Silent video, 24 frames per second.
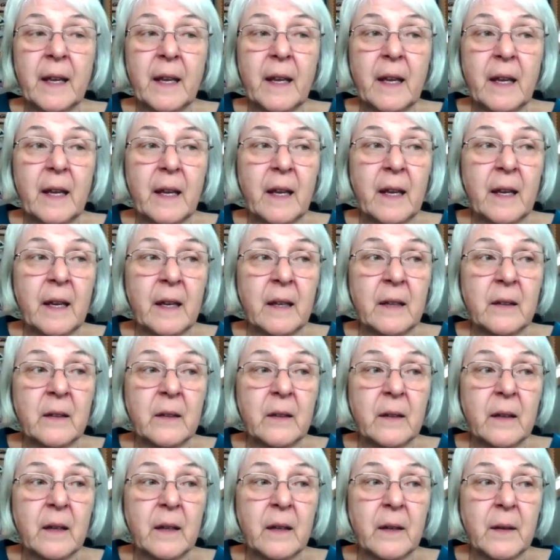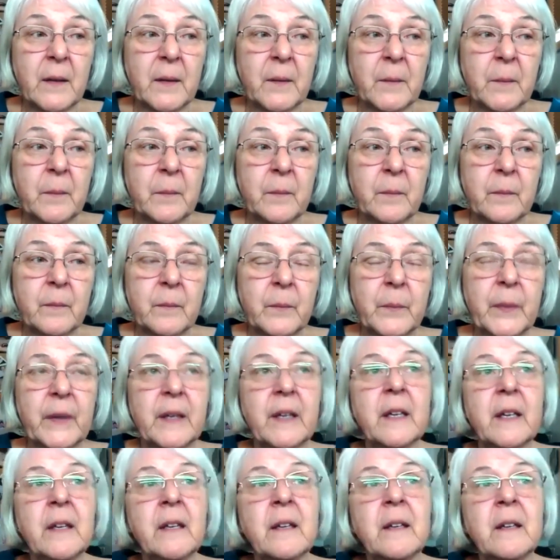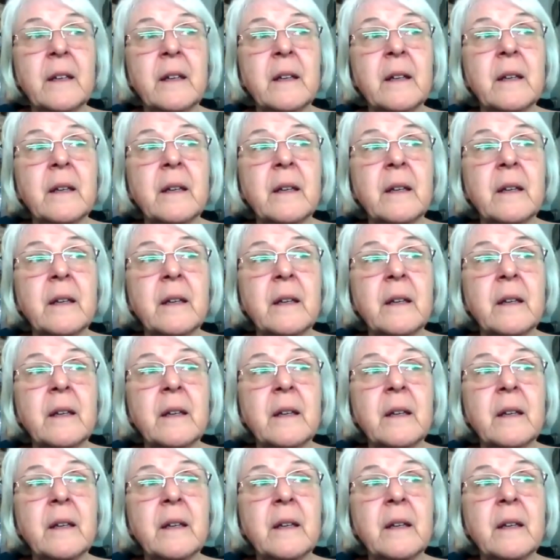And, uh, but in